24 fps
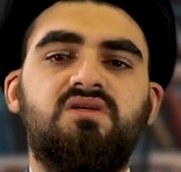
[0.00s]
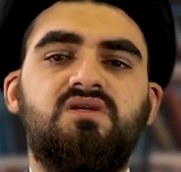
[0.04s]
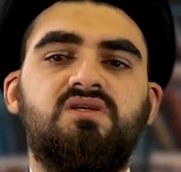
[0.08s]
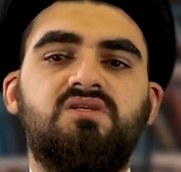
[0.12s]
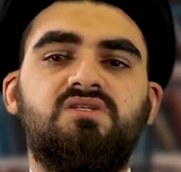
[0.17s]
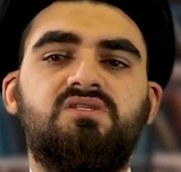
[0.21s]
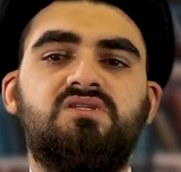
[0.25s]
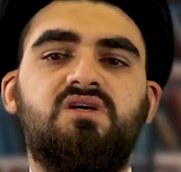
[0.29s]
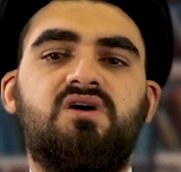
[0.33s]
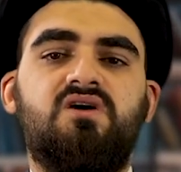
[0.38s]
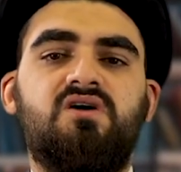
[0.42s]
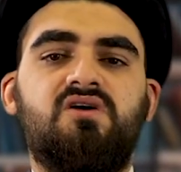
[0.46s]

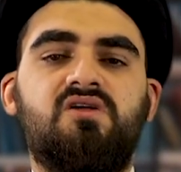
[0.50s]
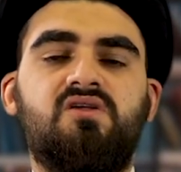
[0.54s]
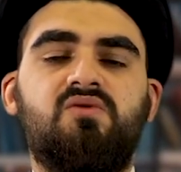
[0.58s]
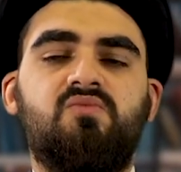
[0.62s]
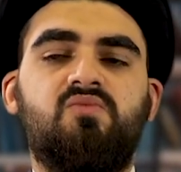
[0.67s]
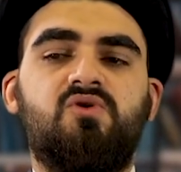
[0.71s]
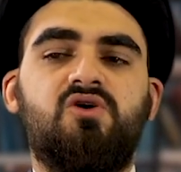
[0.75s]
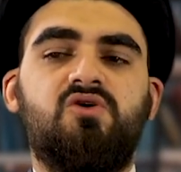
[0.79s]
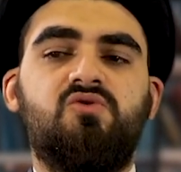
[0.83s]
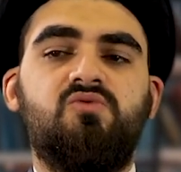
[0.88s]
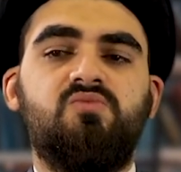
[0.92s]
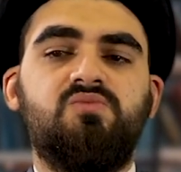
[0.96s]

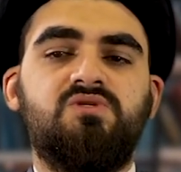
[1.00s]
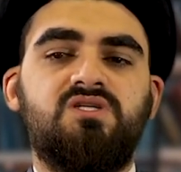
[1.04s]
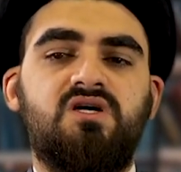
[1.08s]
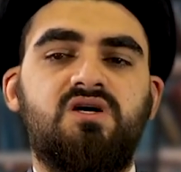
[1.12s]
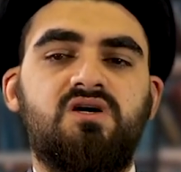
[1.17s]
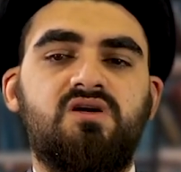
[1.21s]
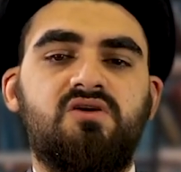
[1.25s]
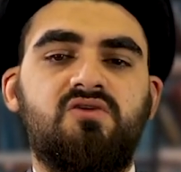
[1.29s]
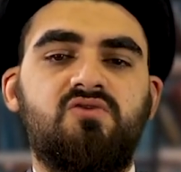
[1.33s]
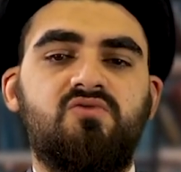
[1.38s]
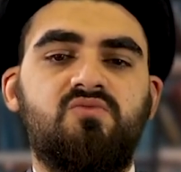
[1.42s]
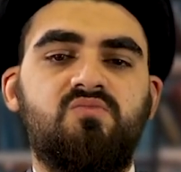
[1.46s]
Wahum
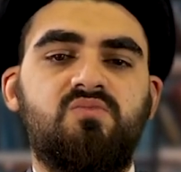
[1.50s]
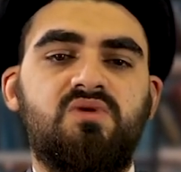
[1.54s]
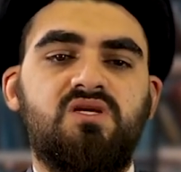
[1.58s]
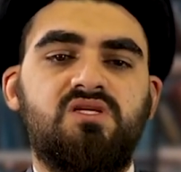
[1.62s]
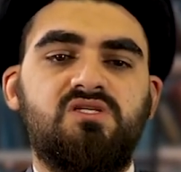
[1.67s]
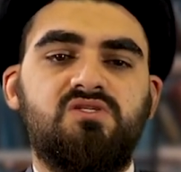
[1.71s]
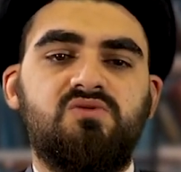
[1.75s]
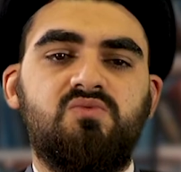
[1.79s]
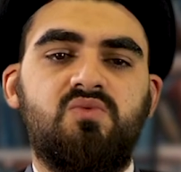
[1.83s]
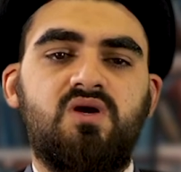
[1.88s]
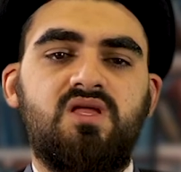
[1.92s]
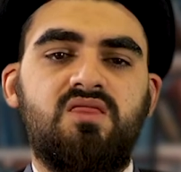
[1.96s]
Saghirun
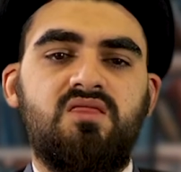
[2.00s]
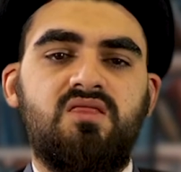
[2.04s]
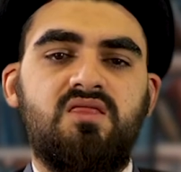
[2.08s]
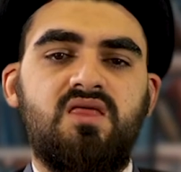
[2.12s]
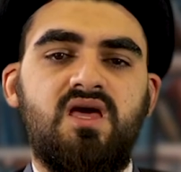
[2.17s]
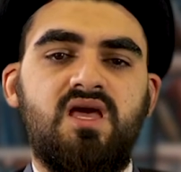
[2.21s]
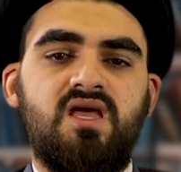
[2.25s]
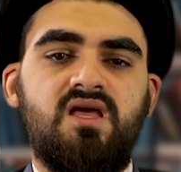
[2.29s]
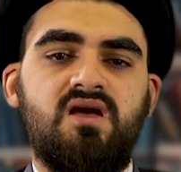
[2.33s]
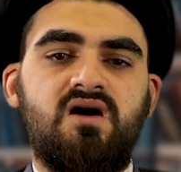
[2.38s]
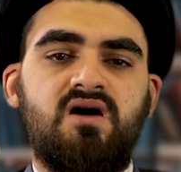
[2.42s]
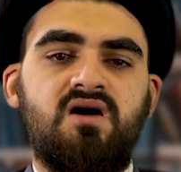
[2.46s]
means when
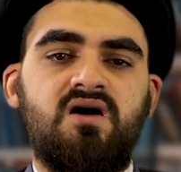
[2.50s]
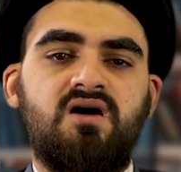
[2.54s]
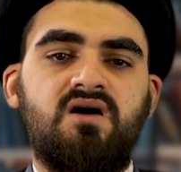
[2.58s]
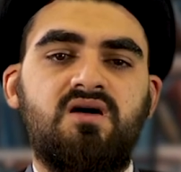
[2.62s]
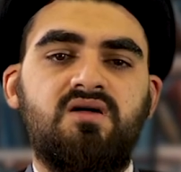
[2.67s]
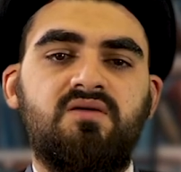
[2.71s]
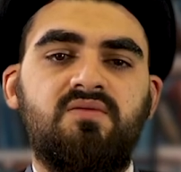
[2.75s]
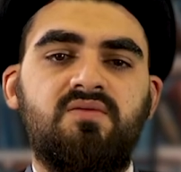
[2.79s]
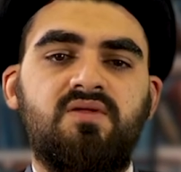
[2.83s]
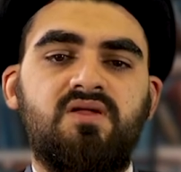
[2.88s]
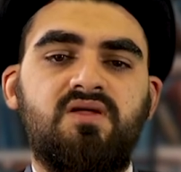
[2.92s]
they are